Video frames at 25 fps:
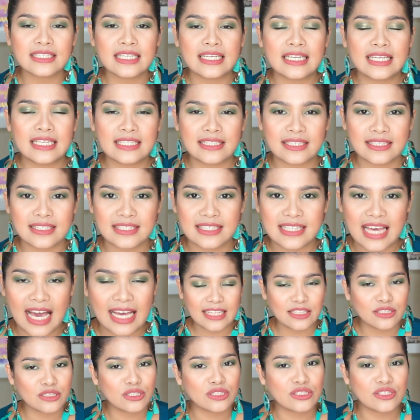hit
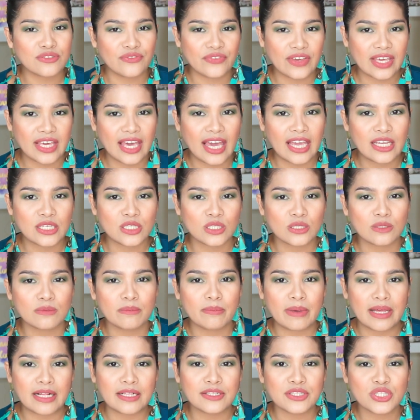that notification
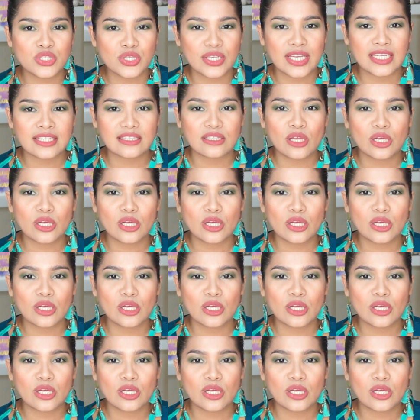bell to get